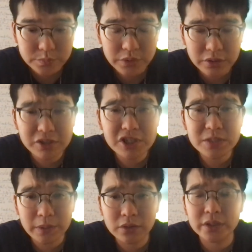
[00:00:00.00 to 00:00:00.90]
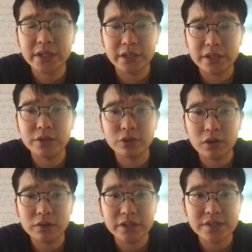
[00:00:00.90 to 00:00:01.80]
teach by looking at
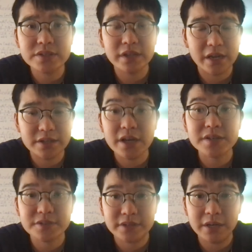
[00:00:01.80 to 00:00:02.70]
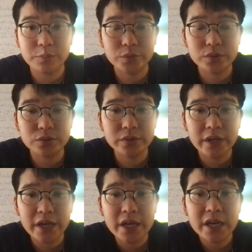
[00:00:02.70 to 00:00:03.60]
inequalities. And yes, that will
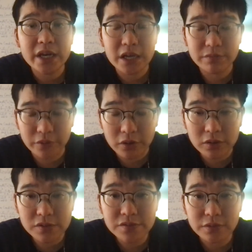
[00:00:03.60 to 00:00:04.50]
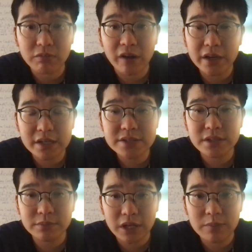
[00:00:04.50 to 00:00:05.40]
involve the writing
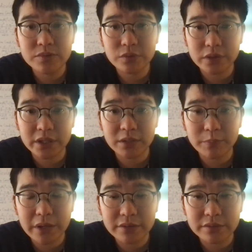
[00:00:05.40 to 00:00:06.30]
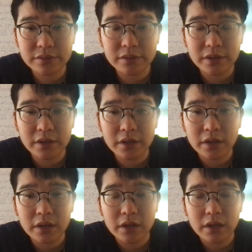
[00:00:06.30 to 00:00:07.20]
sometimes looking a bit,
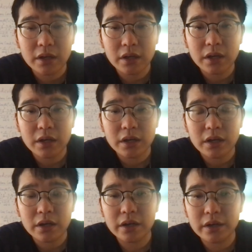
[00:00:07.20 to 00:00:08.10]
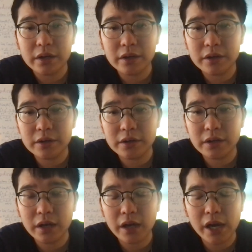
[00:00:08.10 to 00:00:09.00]

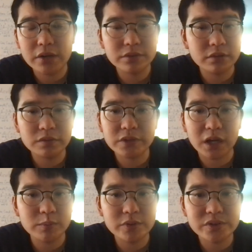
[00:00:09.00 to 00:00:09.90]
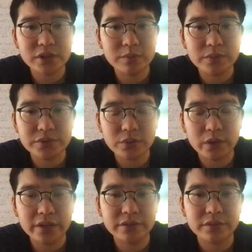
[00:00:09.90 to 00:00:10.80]
I don't know if cumbersome is
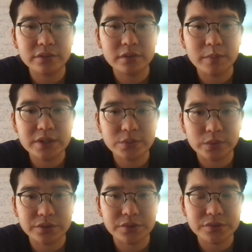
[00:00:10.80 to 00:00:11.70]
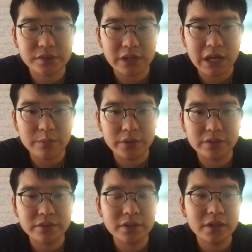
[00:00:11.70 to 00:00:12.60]
quite the best word to describe
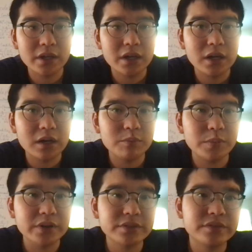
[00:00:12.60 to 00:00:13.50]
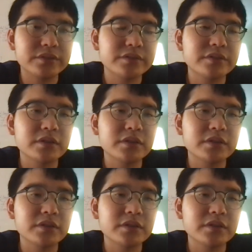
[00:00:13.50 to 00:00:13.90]
it, but